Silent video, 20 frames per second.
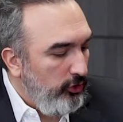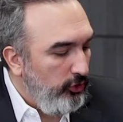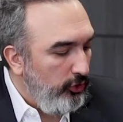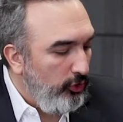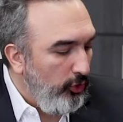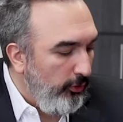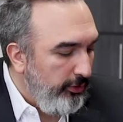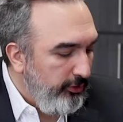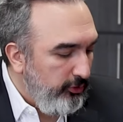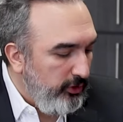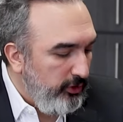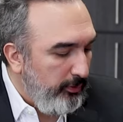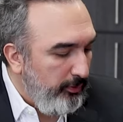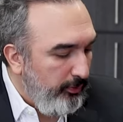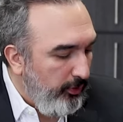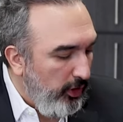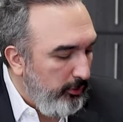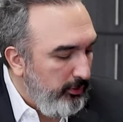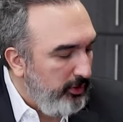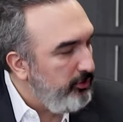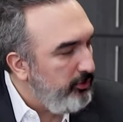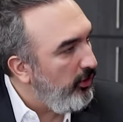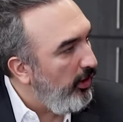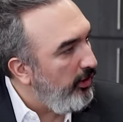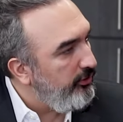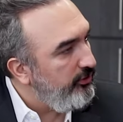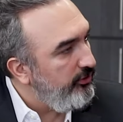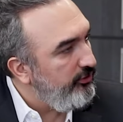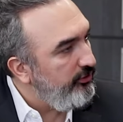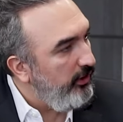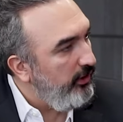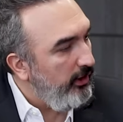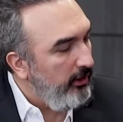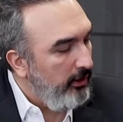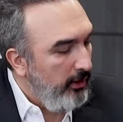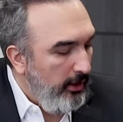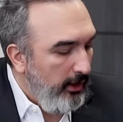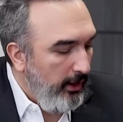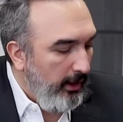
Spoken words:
you go through the permit processing,